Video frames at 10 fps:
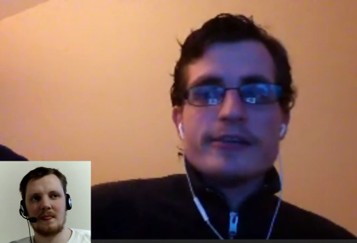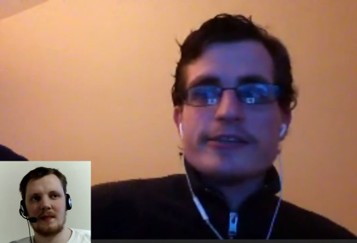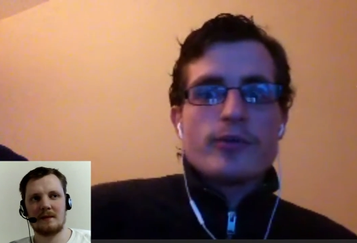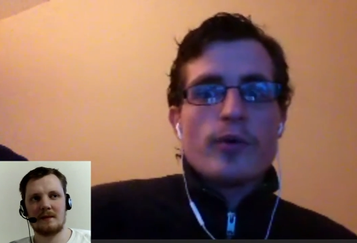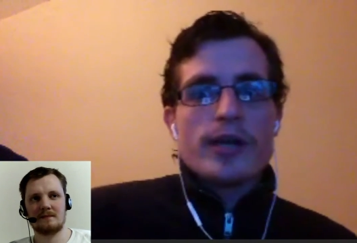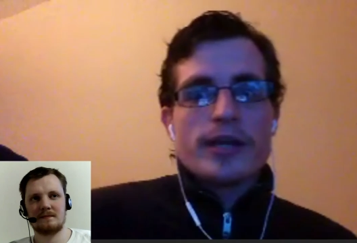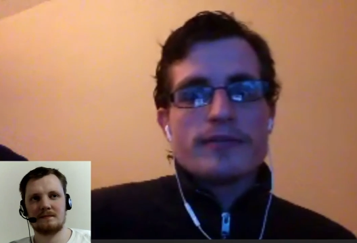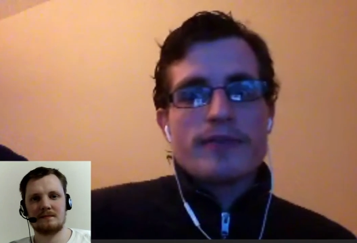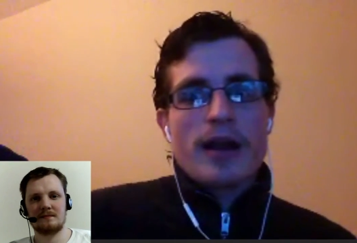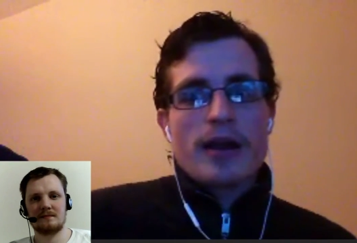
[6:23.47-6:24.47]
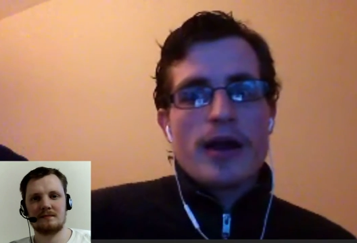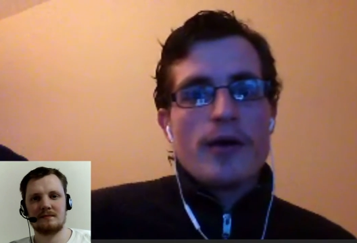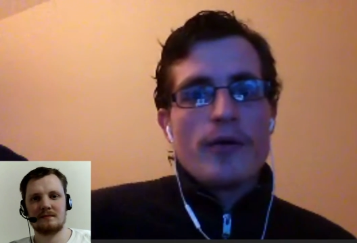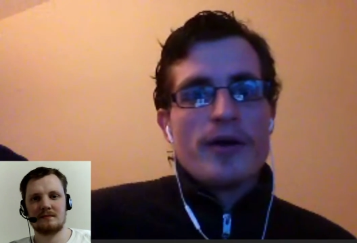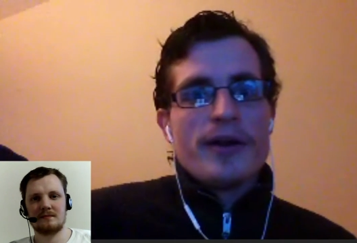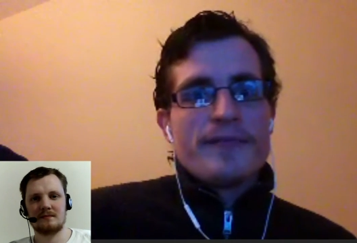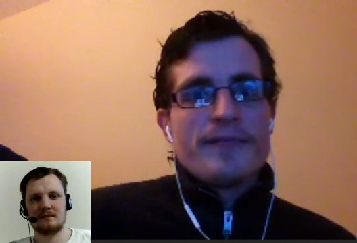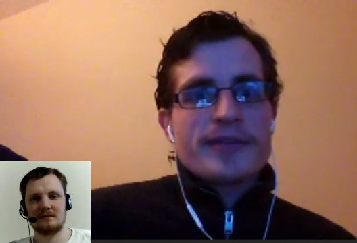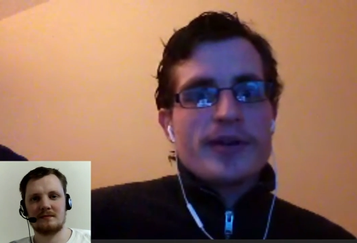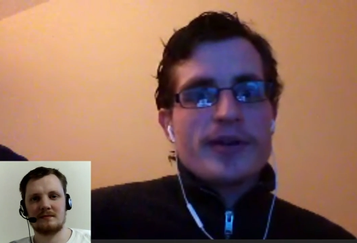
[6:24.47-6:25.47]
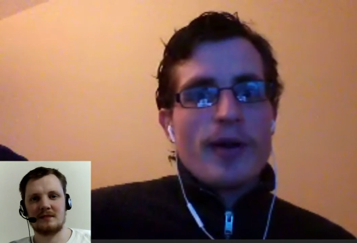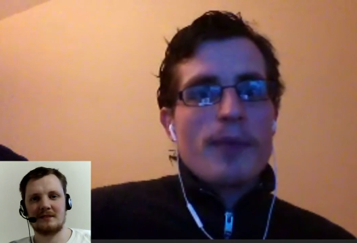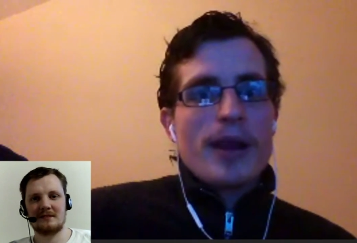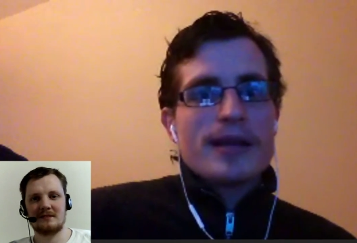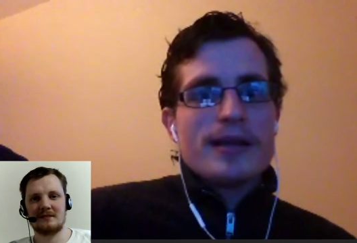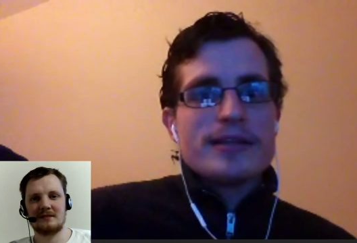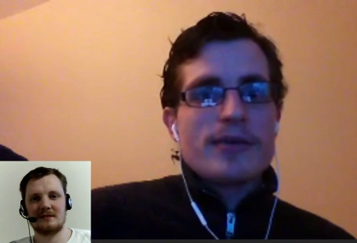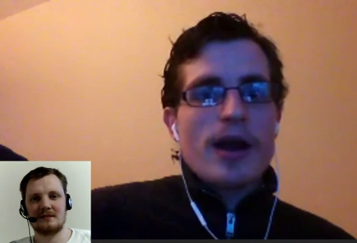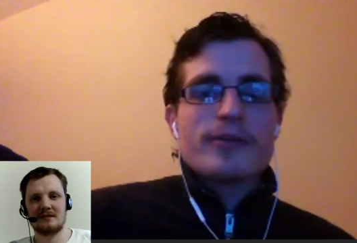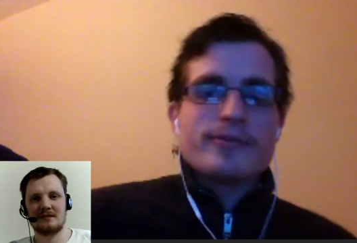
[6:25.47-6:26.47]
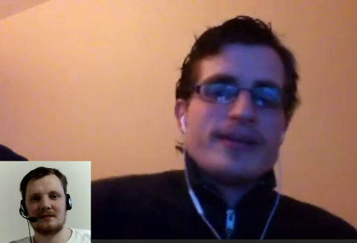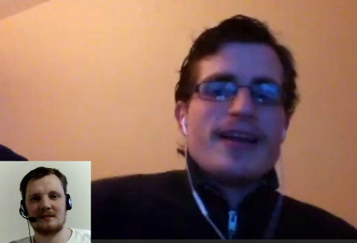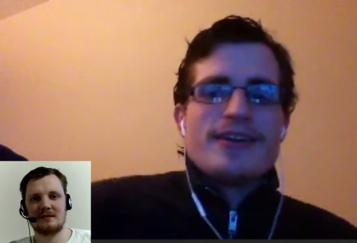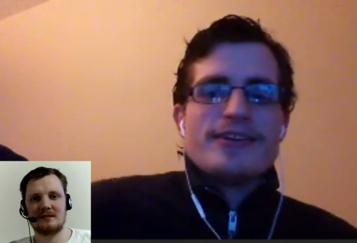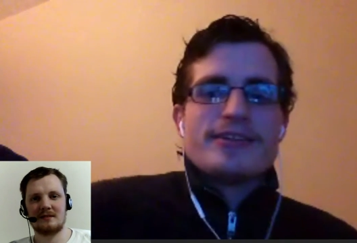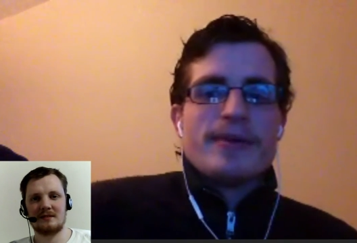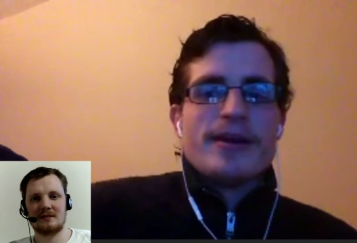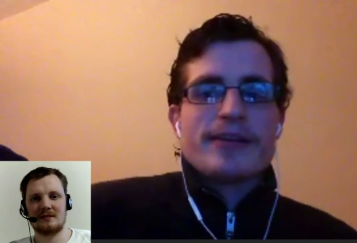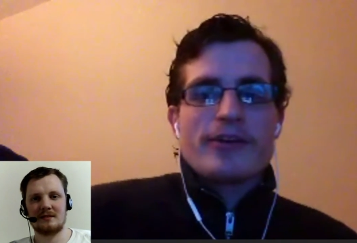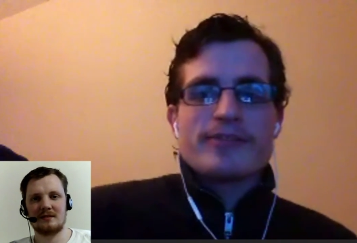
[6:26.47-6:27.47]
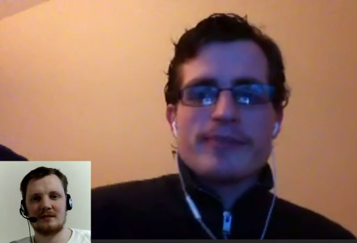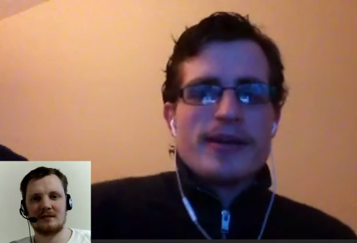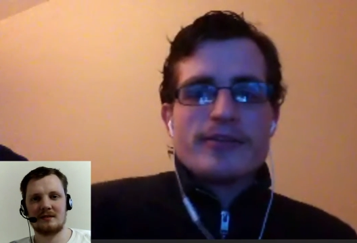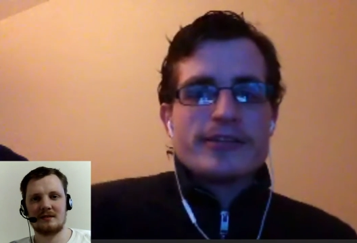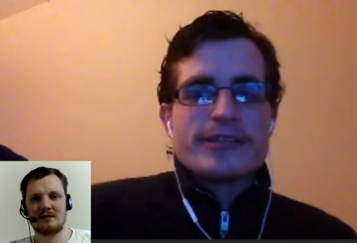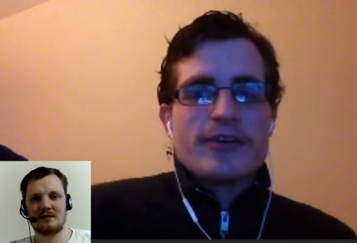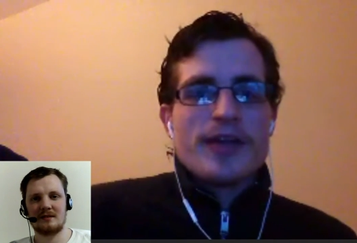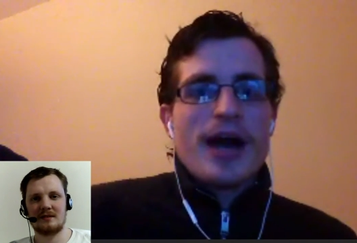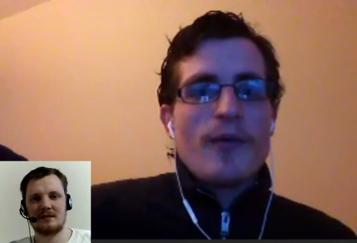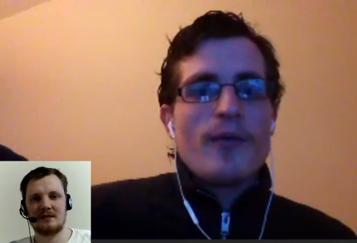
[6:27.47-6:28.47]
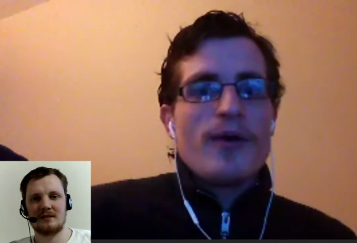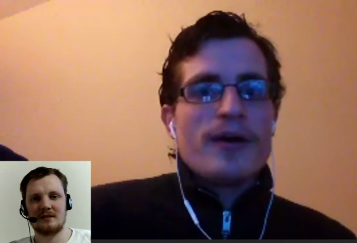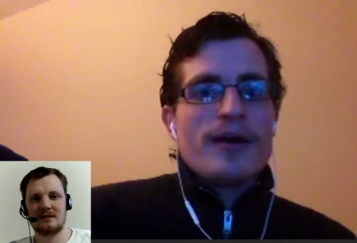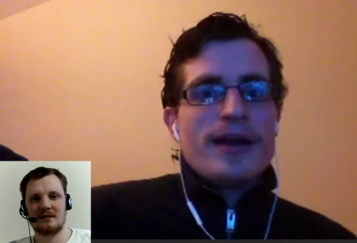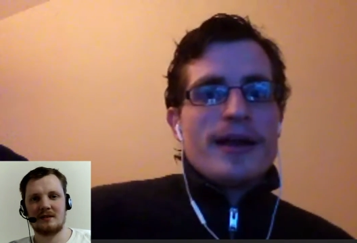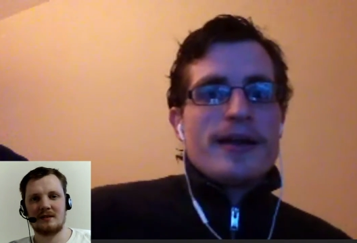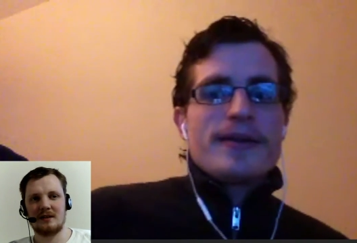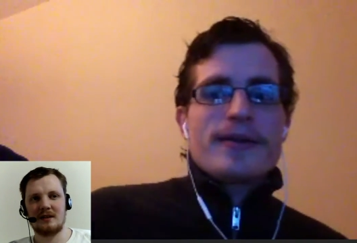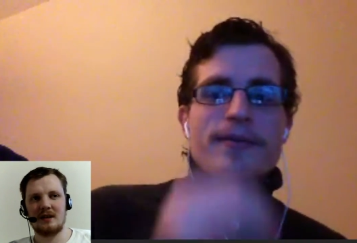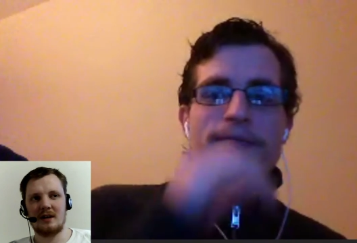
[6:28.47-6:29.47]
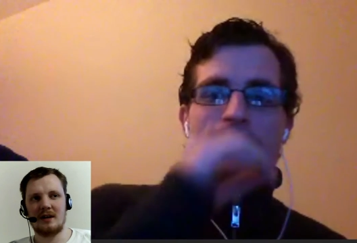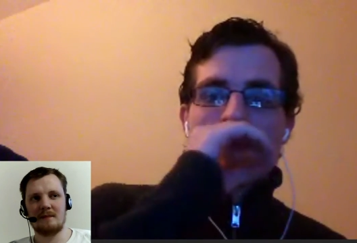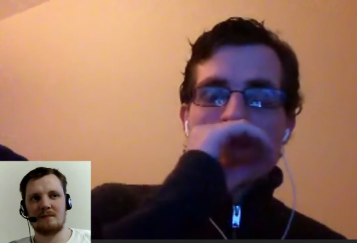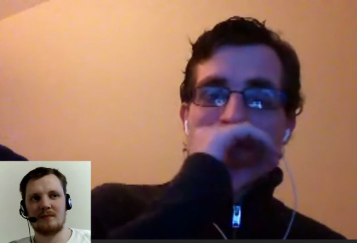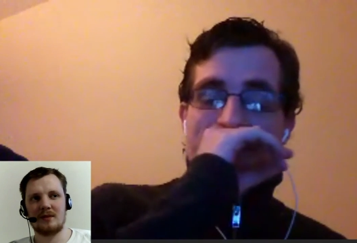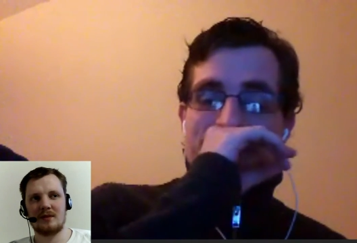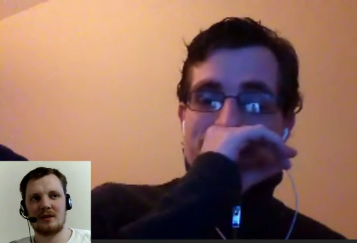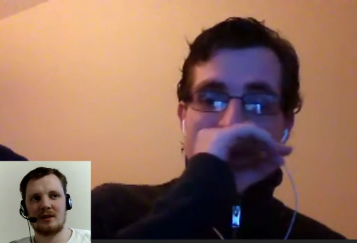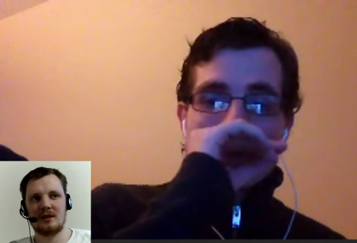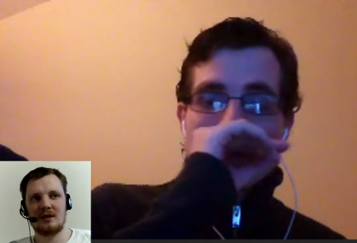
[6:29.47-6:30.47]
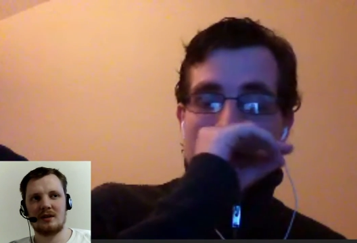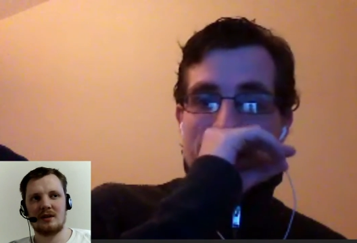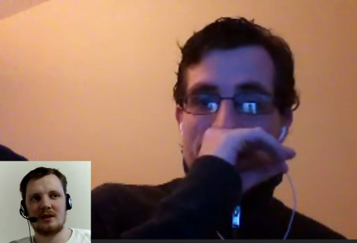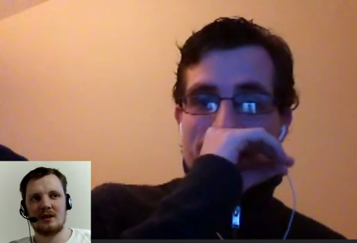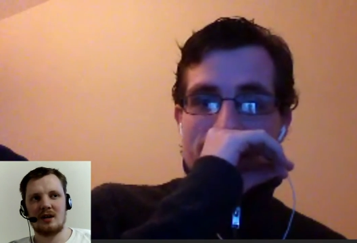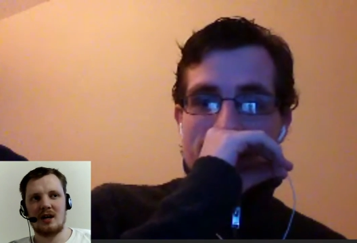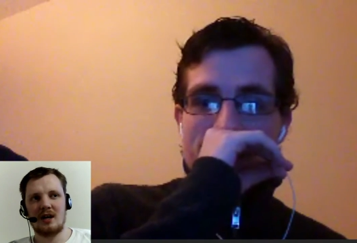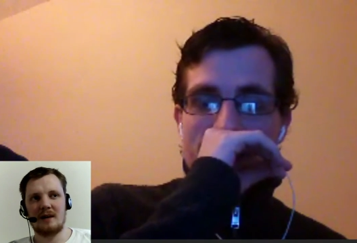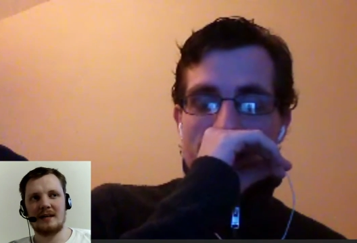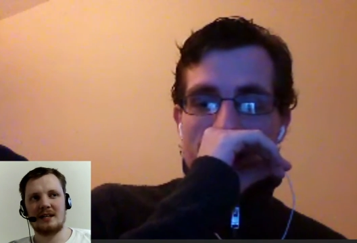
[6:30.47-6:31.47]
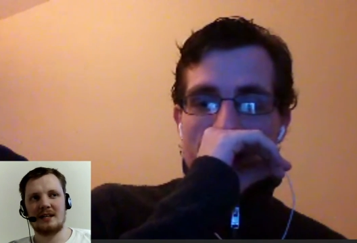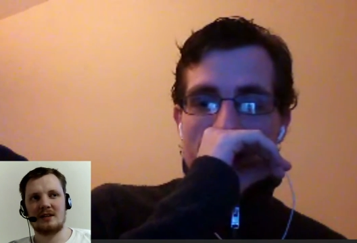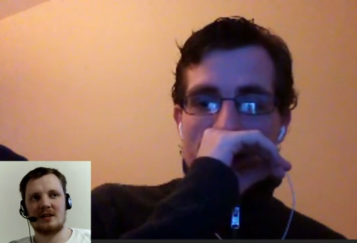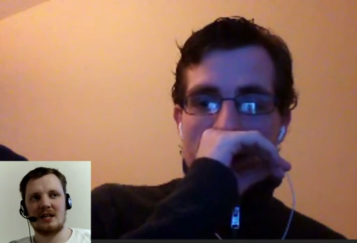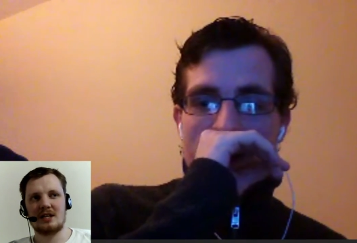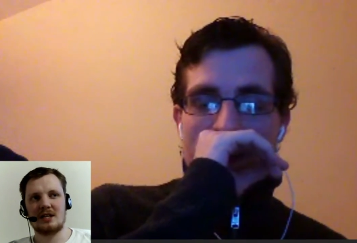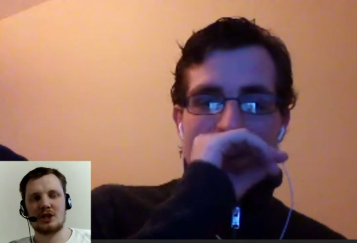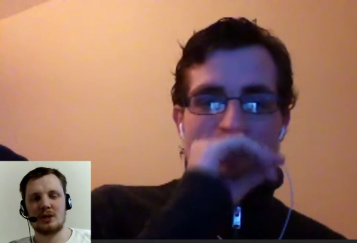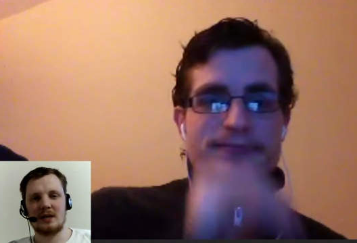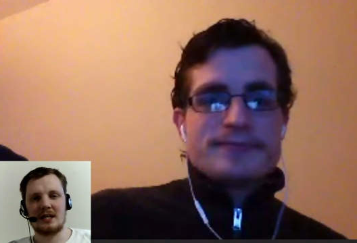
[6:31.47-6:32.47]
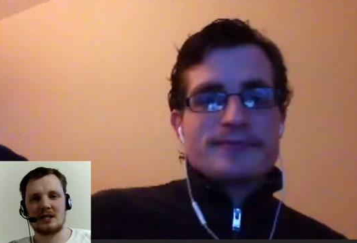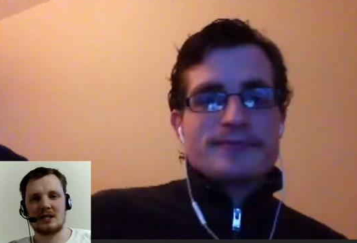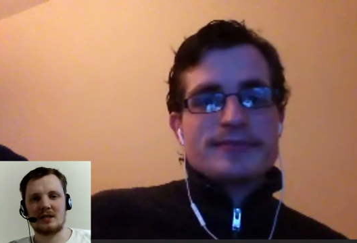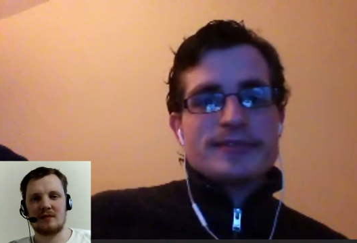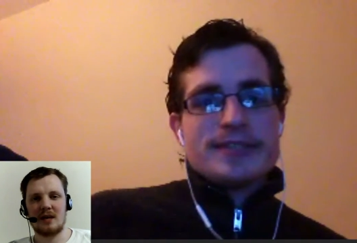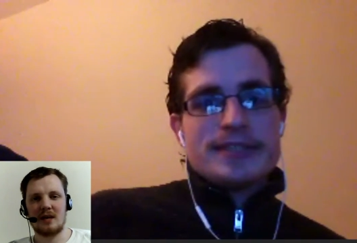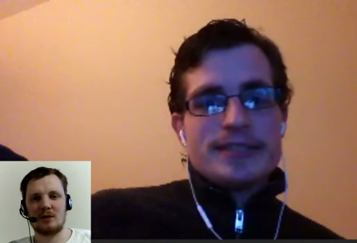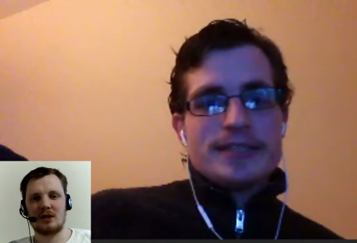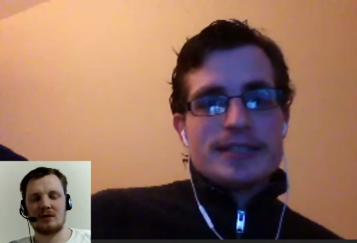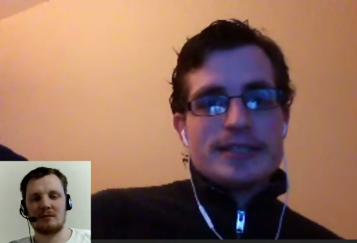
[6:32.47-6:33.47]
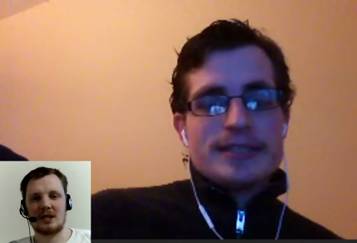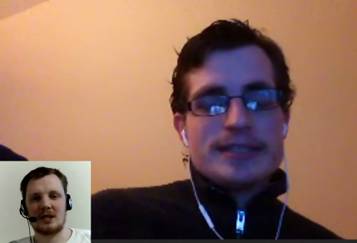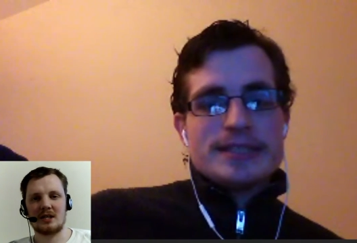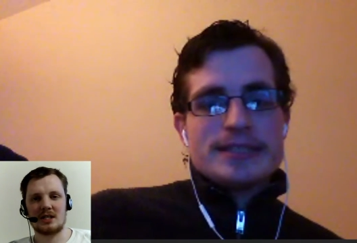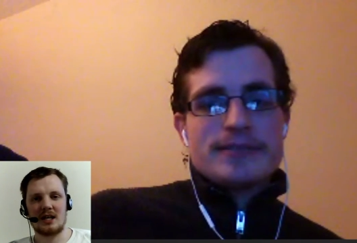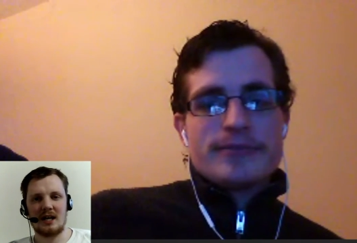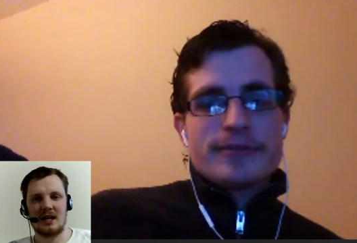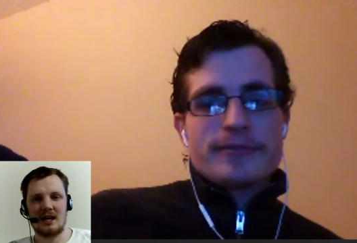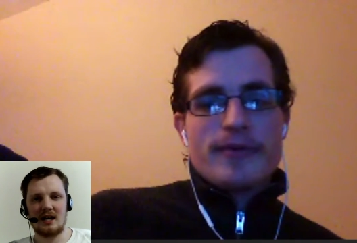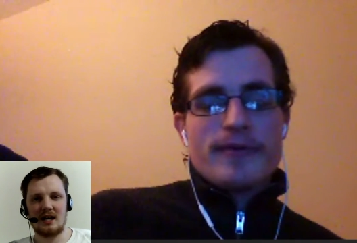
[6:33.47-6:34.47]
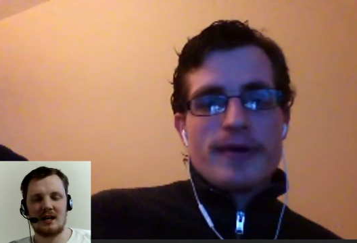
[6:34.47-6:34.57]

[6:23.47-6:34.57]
Speaker 1: stalking that girl. Yeah. Like, we're breaking into her house. But yeah, it used to be his house, but you know it's not now. Yeah.
Speaker 2: Um... I mean, the issue is if they were, because uh, uh,